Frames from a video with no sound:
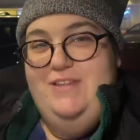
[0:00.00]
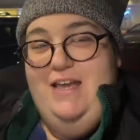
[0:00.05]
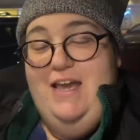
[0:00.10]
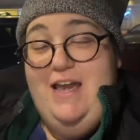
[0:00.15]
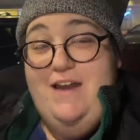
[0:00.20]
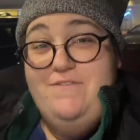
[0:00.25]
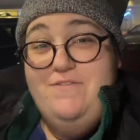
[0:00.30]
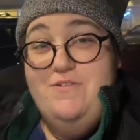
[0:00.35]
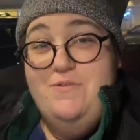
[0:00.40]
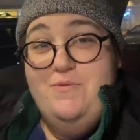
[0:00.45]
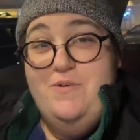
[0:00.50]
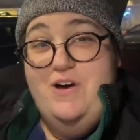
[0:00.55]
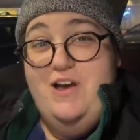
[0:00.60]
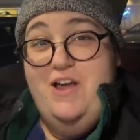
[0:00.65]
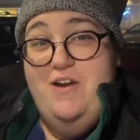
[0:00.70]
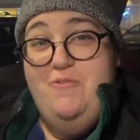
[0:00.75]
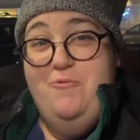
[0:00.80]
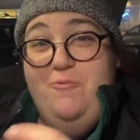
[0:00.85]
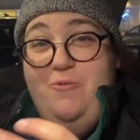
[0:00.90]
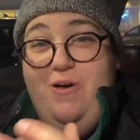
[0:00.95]
Hi
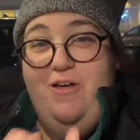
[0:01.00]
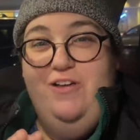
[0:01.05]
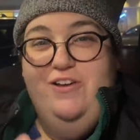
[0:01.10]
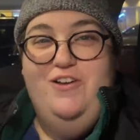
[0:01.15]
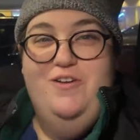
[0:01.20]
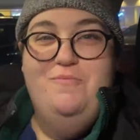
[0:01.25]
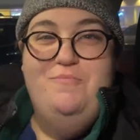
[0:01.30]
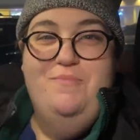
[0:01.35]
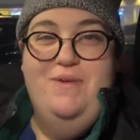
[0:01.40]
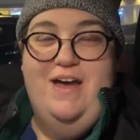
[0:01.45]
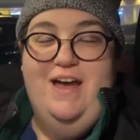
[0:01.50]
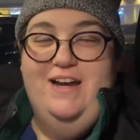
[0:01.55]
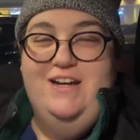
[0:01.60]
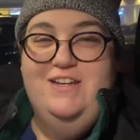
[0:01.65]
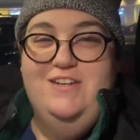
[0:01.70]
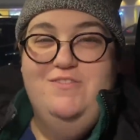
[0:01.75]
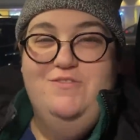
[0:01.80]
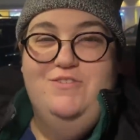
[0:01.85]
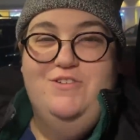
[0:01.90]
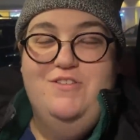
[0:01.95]
everyone, welcome back
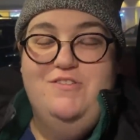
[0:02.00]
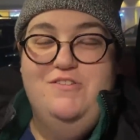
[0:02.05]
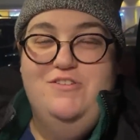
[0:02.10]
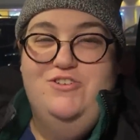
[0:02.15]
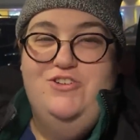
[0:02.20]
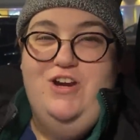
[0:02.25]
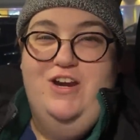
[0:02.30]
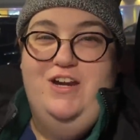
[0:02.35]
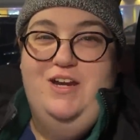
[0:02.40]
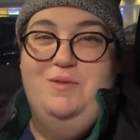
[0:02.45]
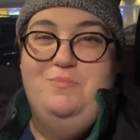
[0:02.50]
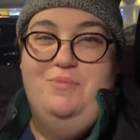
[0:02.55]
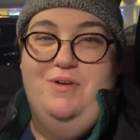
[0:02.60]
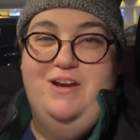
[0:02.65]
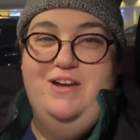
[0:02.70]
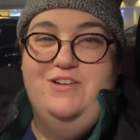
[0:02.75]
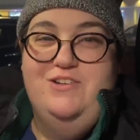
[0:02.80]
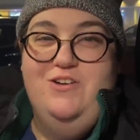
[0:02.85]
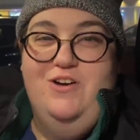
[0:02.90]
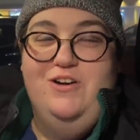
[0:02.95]
to another Shiny
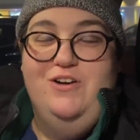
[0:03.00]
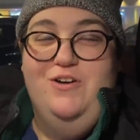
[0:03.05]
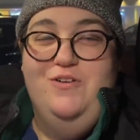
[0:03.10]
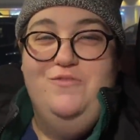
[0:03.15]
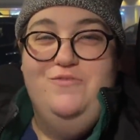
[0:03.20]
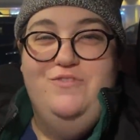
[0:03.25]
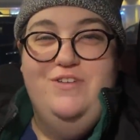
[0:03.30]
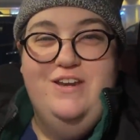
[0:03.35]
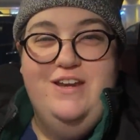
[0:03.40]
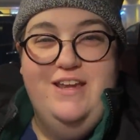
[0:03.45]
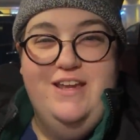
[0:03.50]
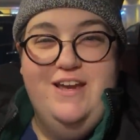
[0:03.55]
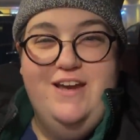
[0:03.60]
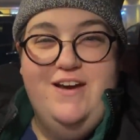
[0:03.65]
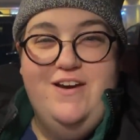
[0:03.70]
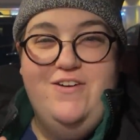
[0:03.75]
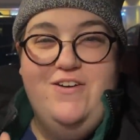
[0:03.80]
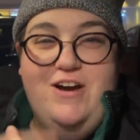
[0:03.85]
Brite Doggo video.